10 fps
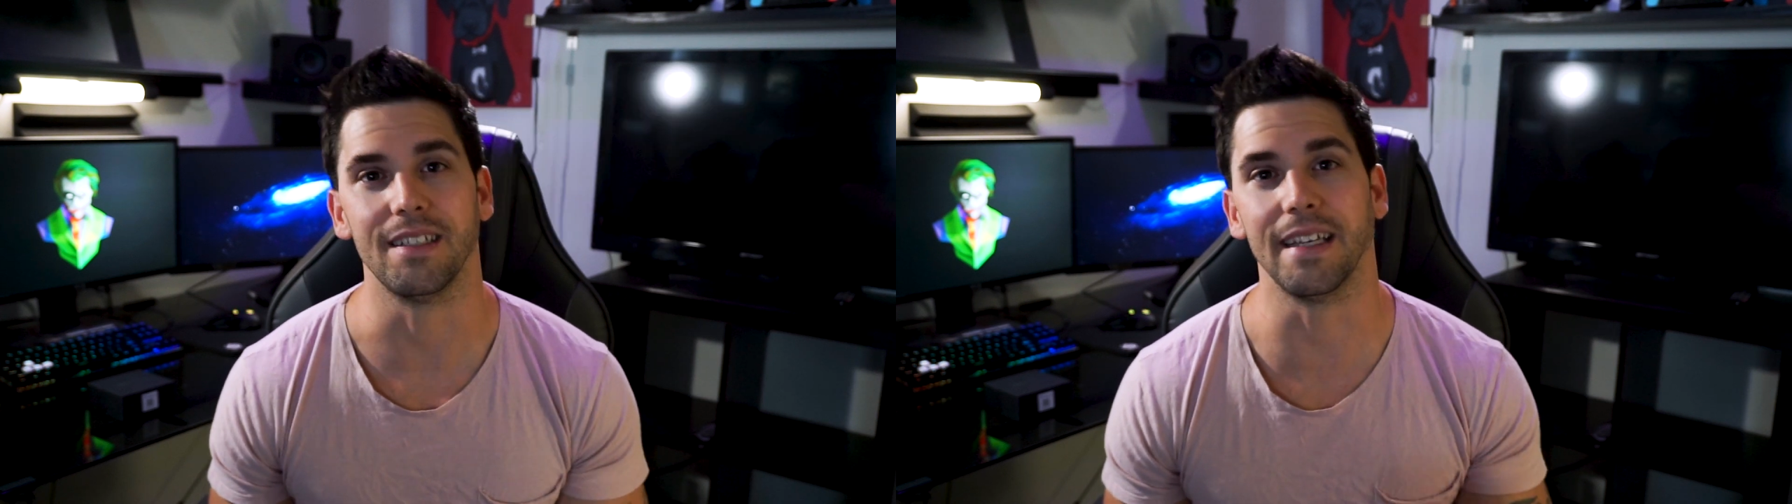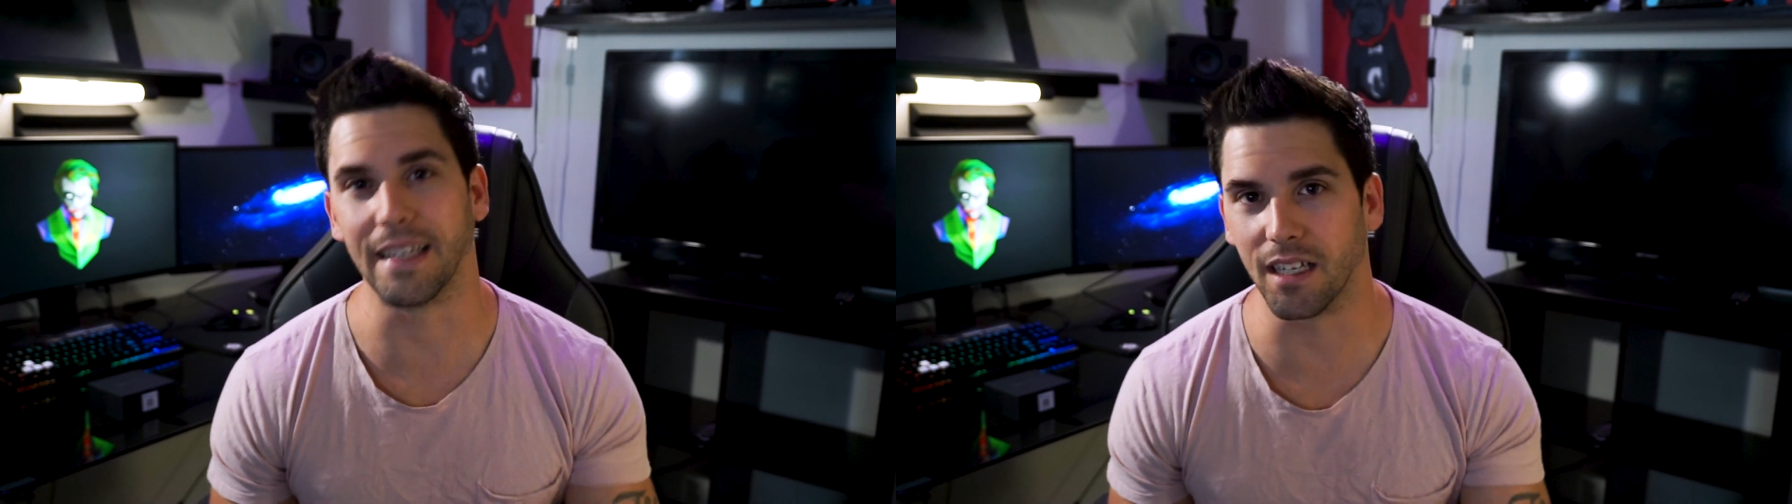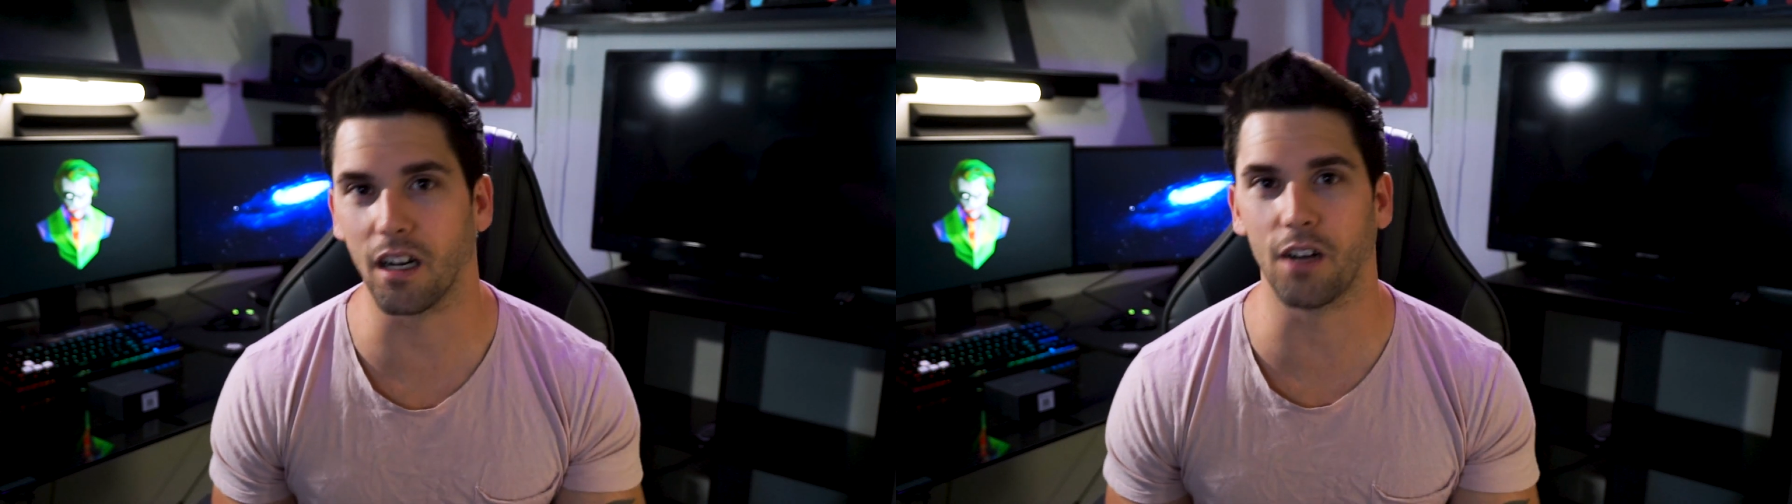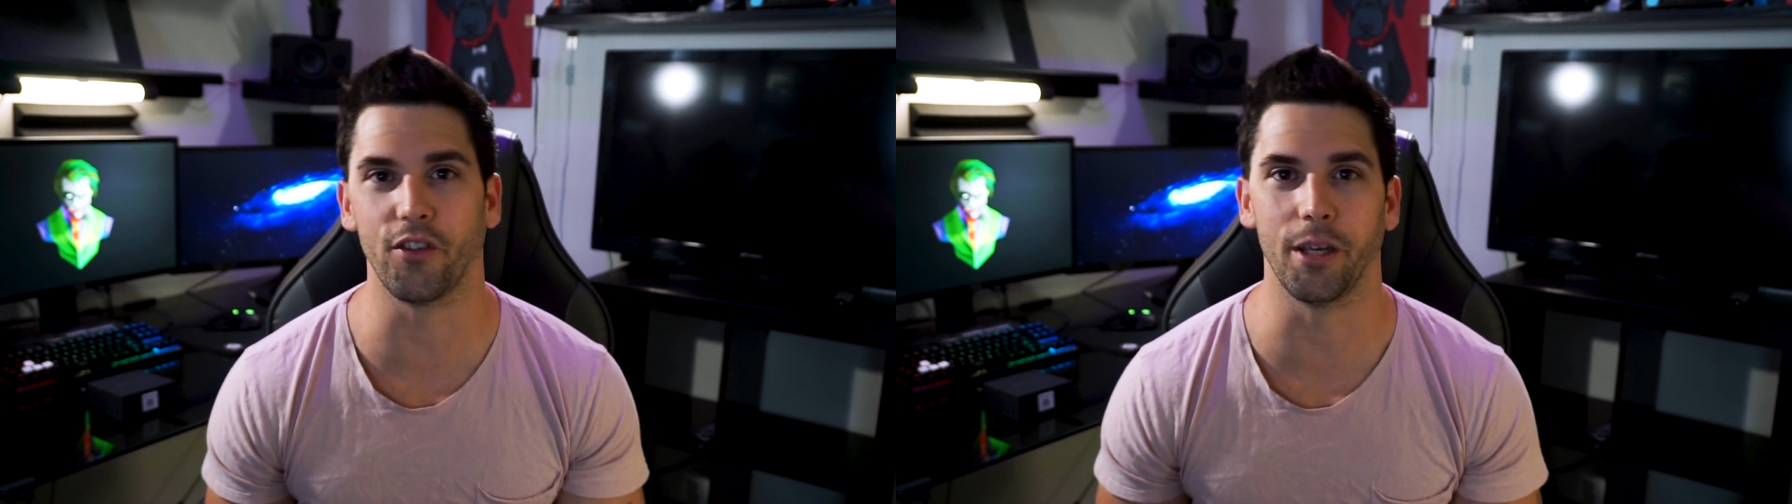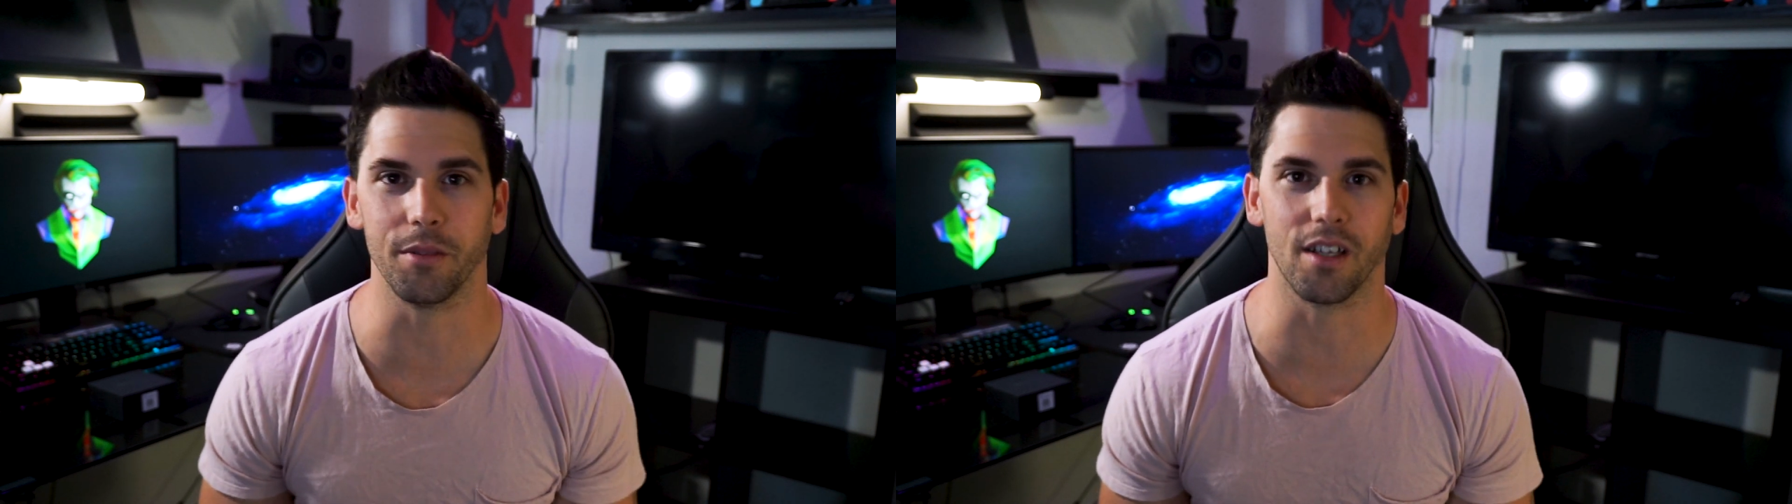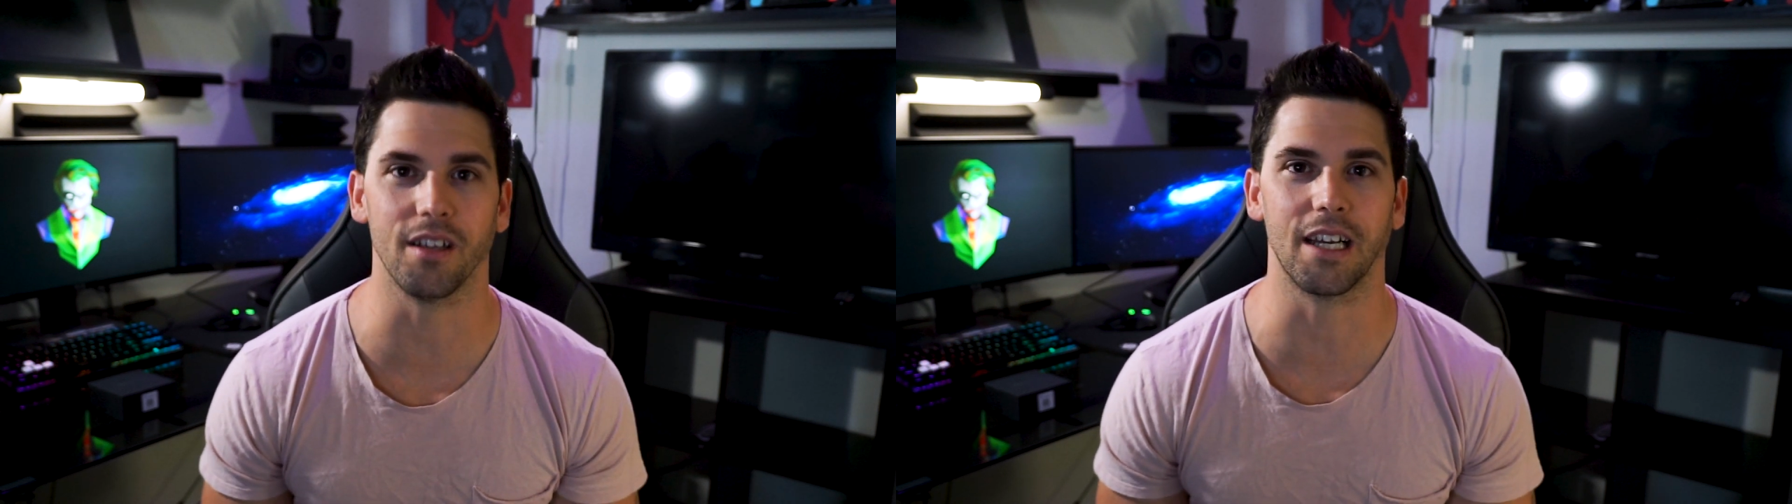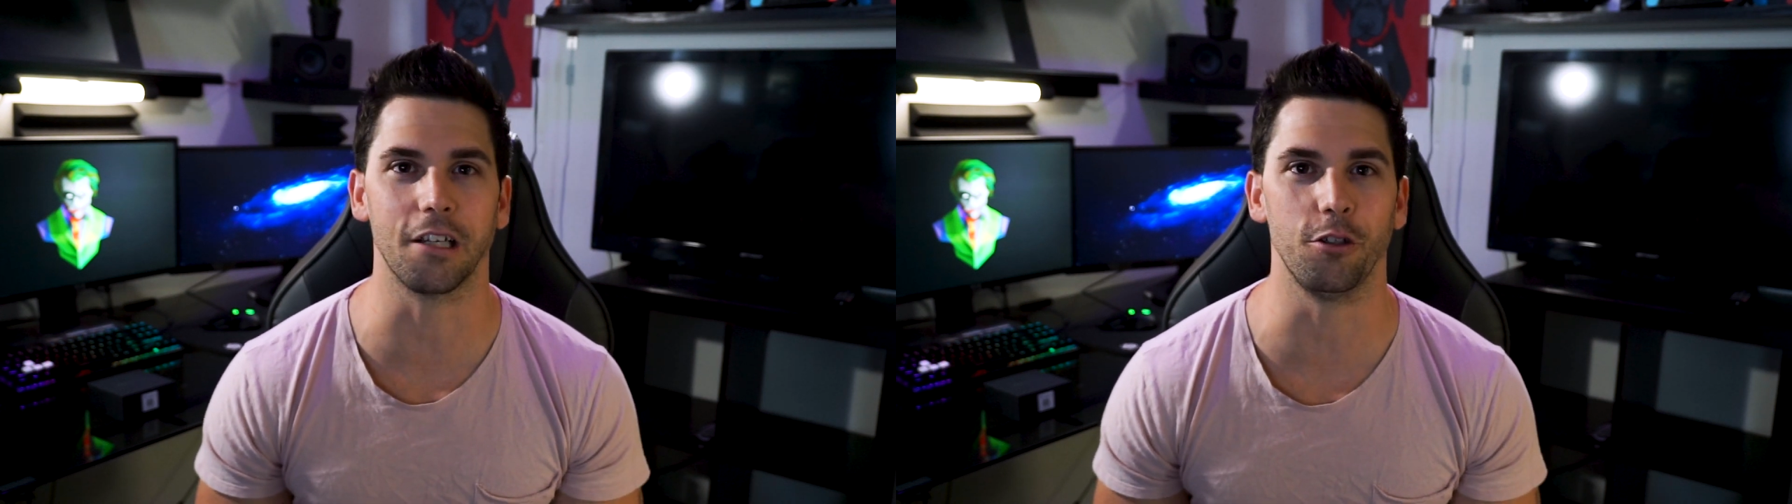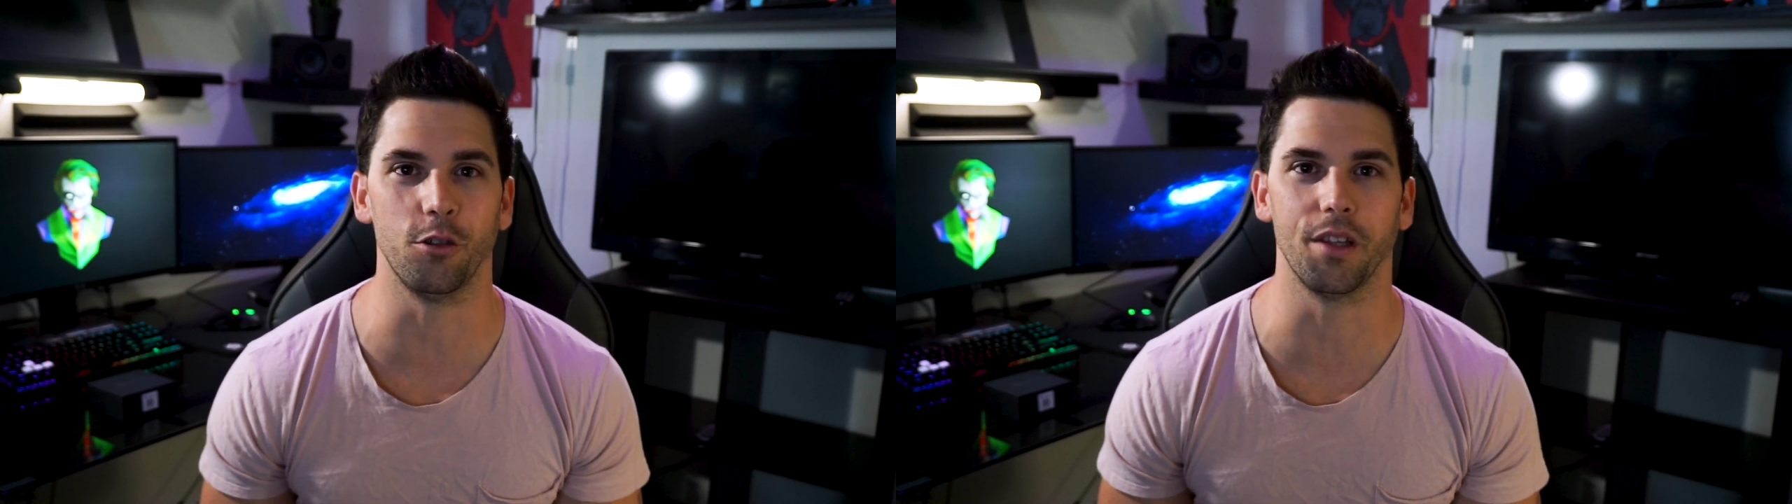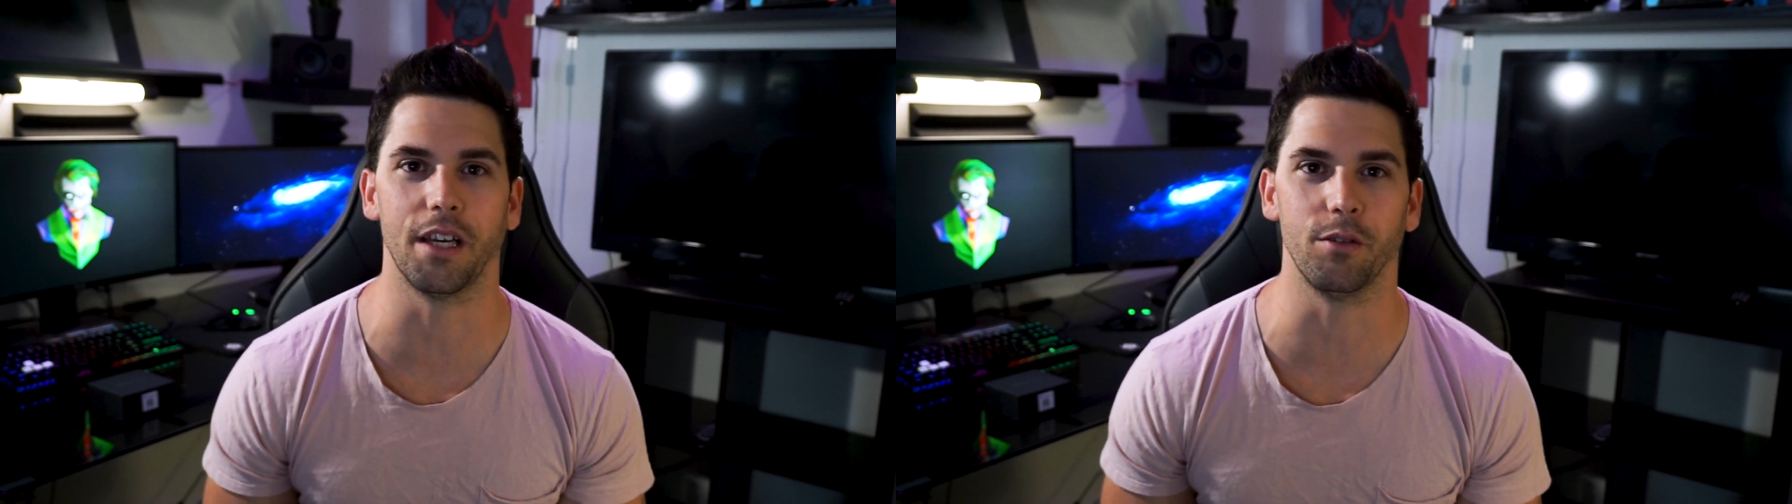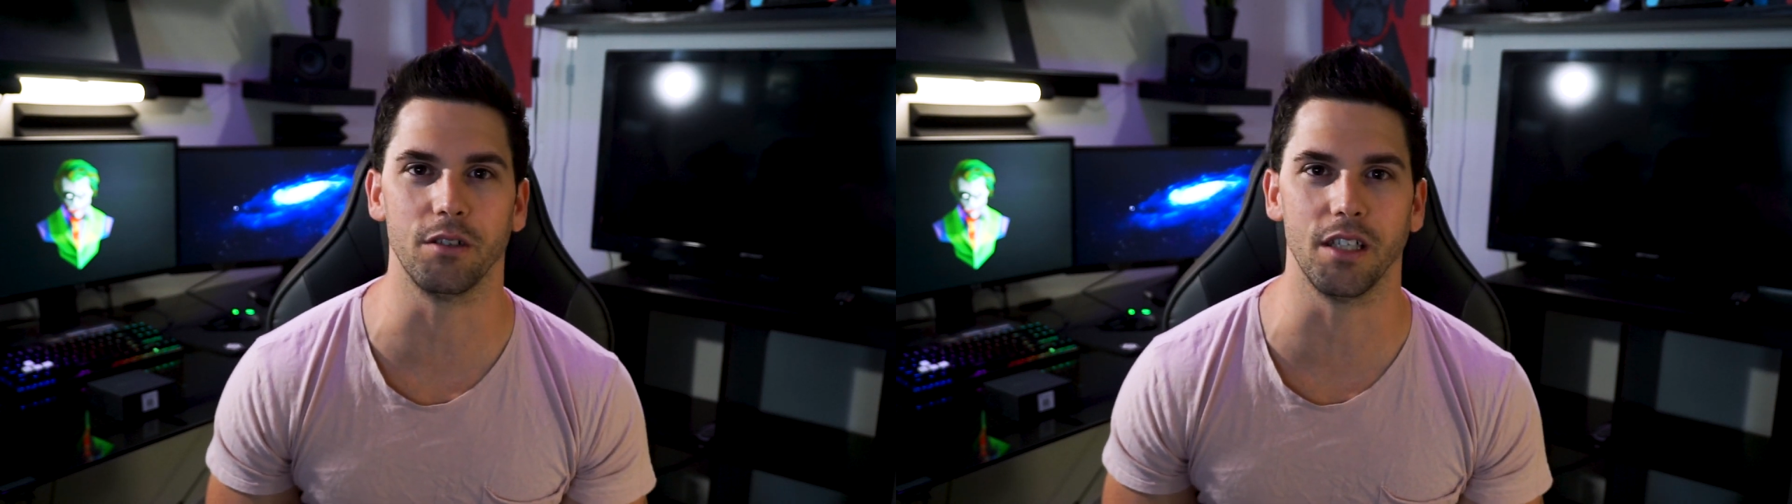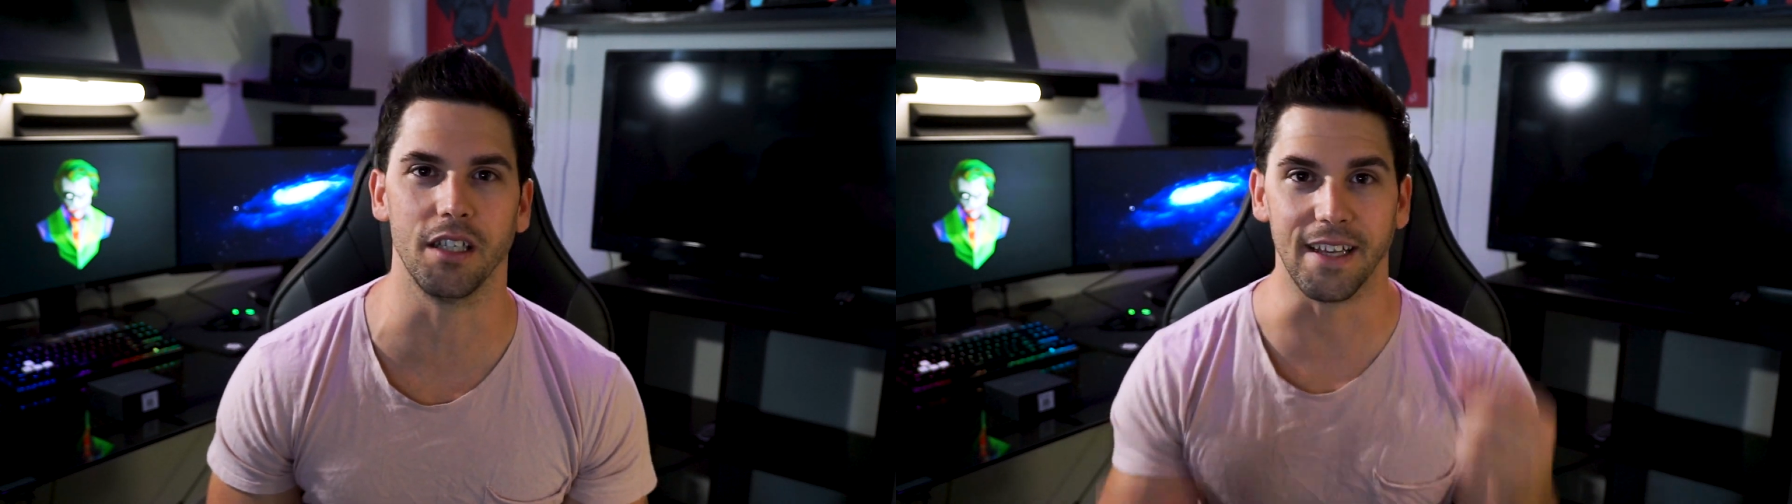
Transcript: Did get it off Amazon like I do with everything.